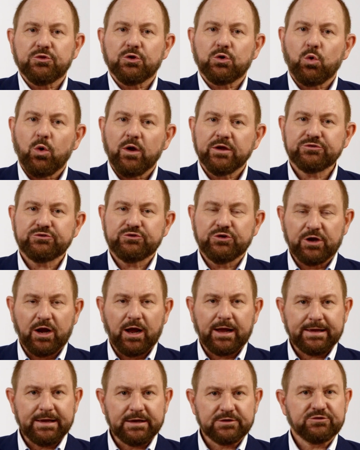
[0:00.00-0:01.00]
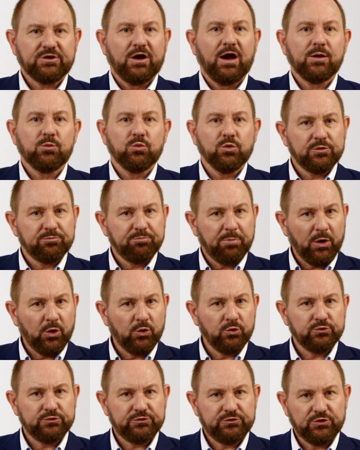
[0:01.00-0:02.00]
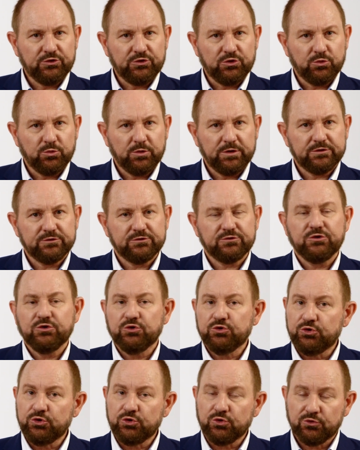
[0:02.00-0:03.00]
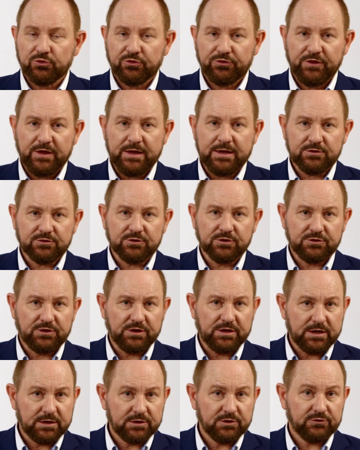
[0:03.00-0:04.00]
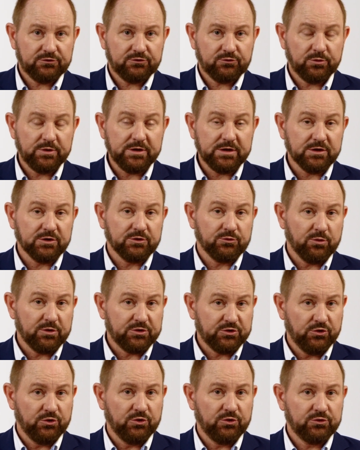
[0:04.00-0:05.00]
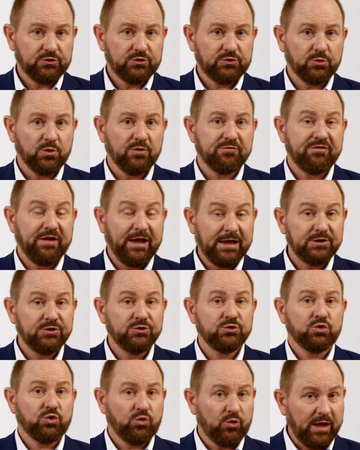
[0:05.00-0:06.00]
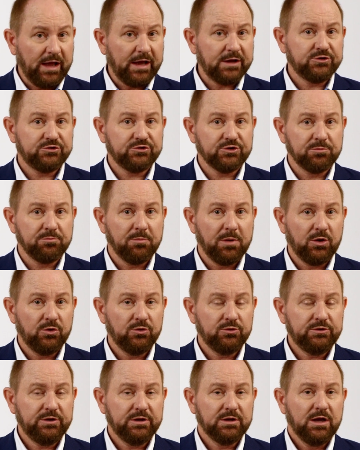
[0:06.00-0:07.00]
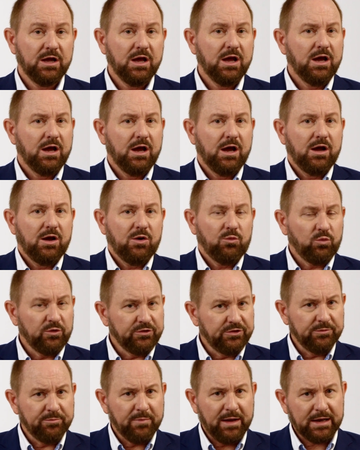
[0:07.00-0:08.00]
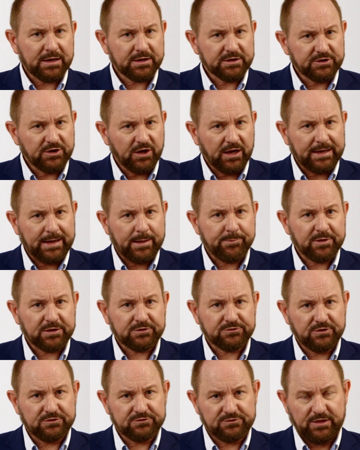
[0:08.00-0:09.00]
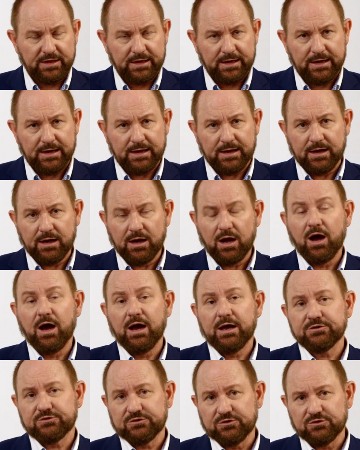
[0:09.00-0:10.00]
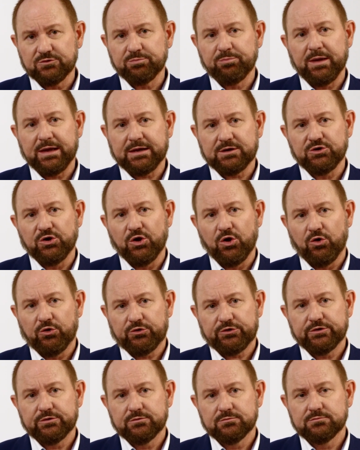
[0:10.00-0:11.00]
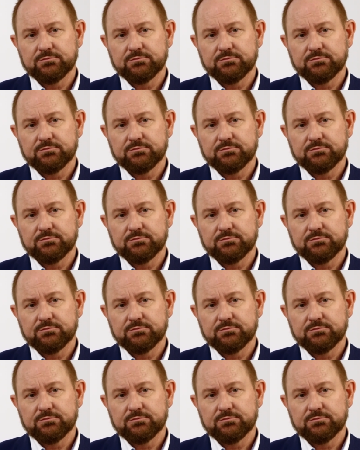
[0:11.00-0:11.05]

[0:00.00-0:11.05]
The question I guess I would pose to you is, do you think that the industry can return to a value creation mode? With the market dynamics as they are, I suspect not.